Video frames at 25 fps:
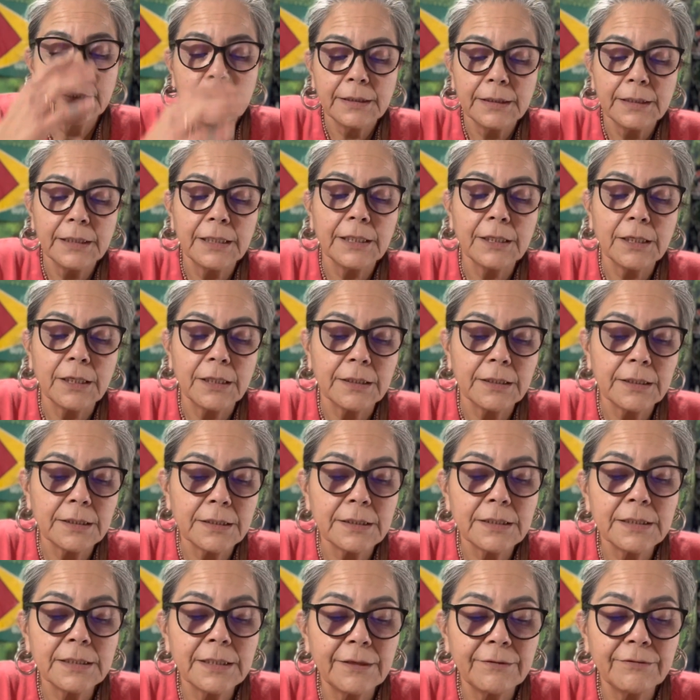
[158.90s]
Then I got the
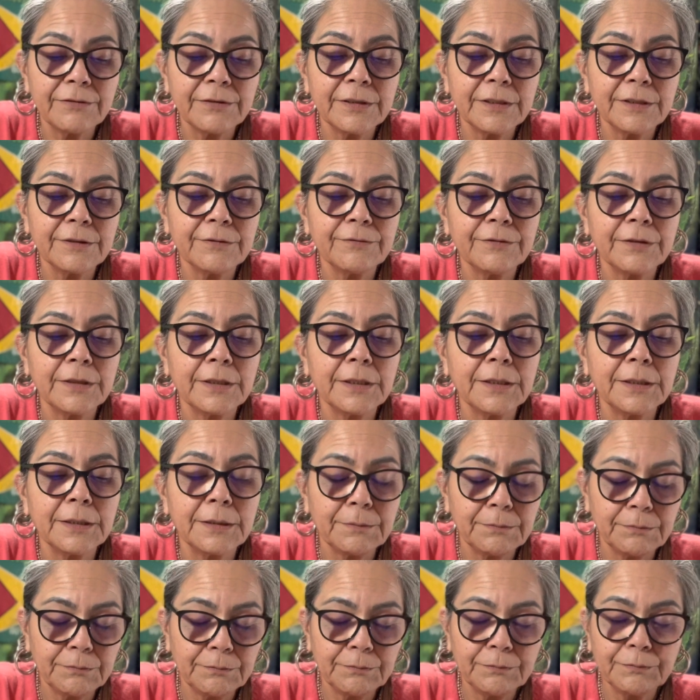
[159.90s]
seven of
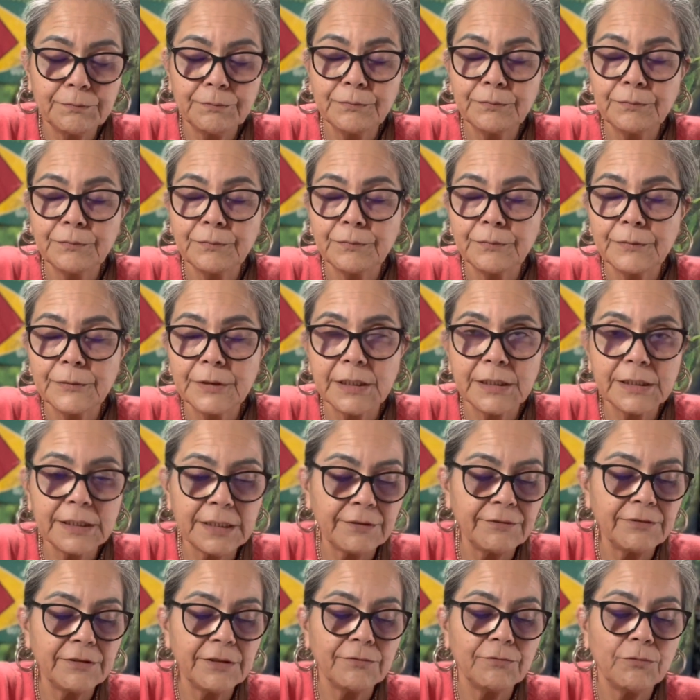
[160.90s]
um,
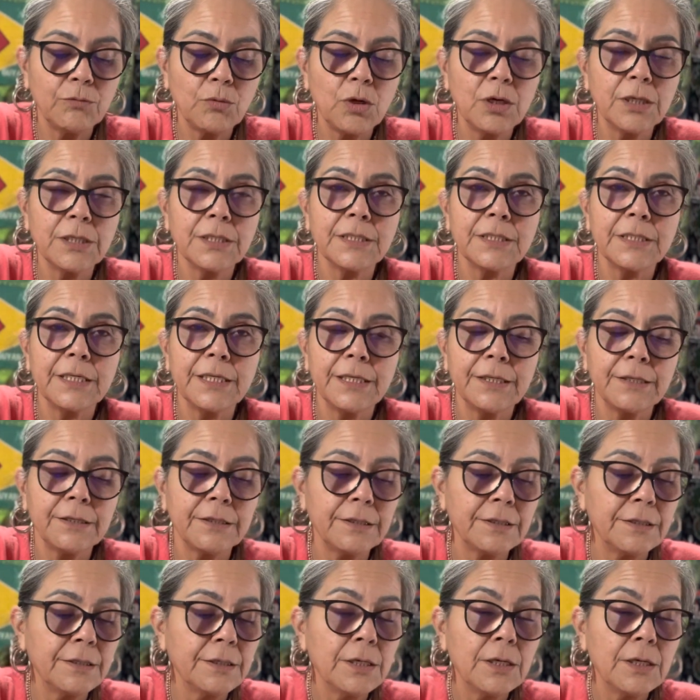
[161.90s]
seven of wands here.